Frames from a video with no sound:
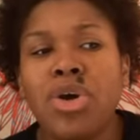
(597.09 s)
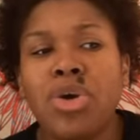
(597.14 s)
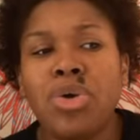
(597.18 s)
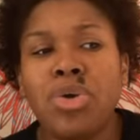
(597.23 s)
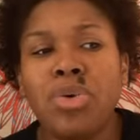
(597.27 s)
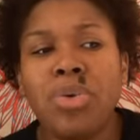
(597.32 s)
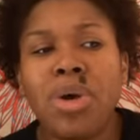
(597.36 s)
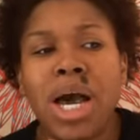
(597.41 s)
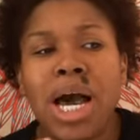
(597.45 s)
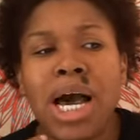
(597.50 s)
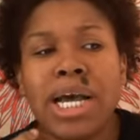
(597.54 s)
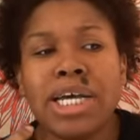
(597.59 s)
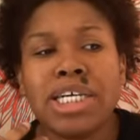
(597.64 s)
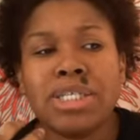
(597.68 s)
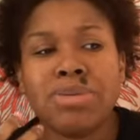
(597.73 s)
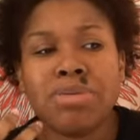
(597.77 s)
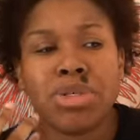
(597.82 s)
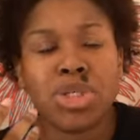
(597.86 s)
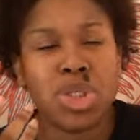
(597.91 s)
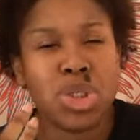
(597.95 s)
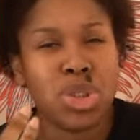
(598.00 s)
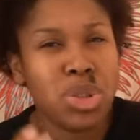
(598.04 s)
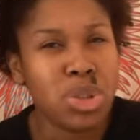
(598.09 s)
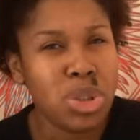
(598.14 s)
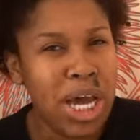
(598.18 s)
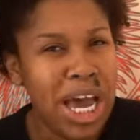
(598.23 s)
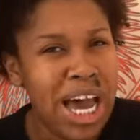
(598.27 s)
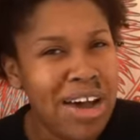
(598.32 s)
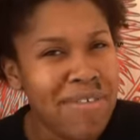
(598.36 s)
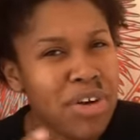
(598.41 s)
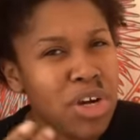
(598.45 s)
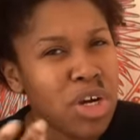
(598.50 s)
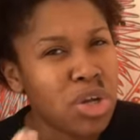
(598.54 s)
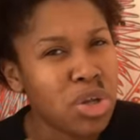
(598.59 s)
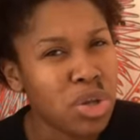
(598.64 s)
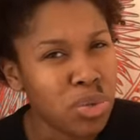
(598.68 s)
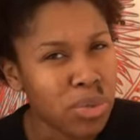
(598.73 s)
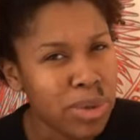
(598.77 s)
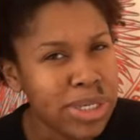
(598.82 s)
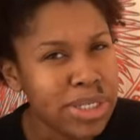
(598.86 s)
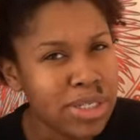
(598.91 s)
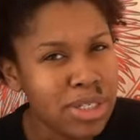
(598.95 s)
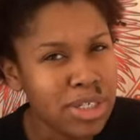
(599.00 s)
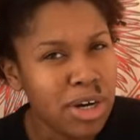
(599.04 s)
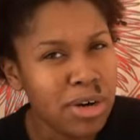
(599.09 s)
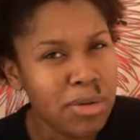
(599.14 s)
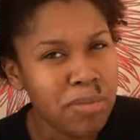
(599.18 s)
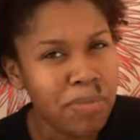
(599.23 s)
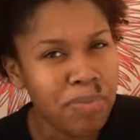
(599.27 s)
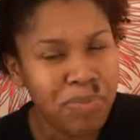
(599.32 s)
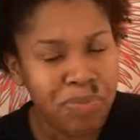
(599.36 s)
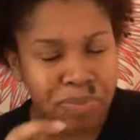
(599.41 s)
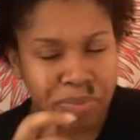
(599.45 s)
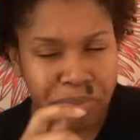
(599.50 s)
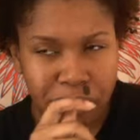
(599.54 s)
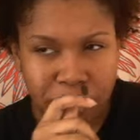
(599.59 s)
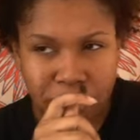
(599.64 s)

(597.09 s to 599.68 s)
you guys were having threesome